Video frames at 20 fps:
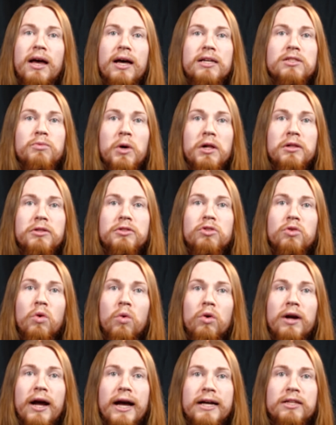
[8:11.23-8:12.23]
as well as
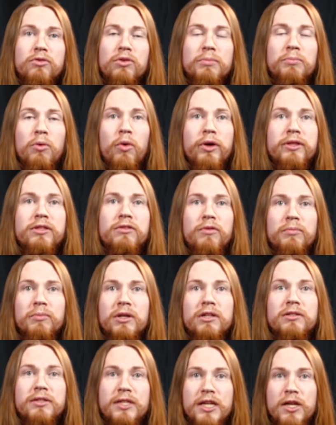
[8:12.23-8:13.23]
score extra points from
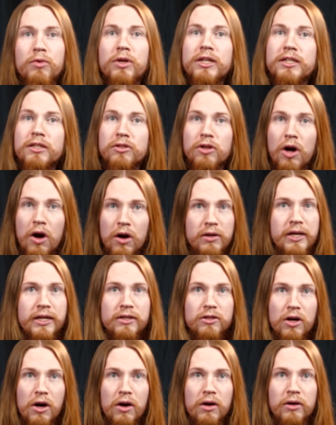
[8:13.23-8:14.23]
their secret
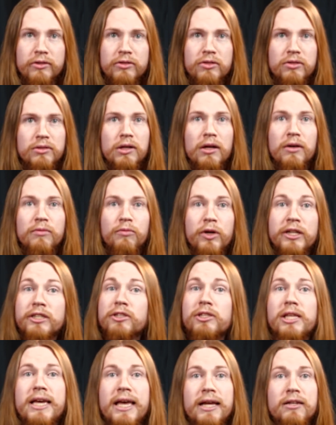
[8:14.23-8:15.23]
target cards, of
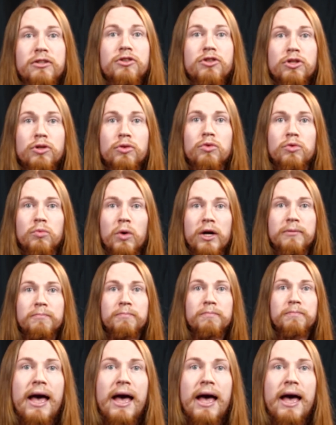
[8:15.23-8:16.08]
which they get to choose one.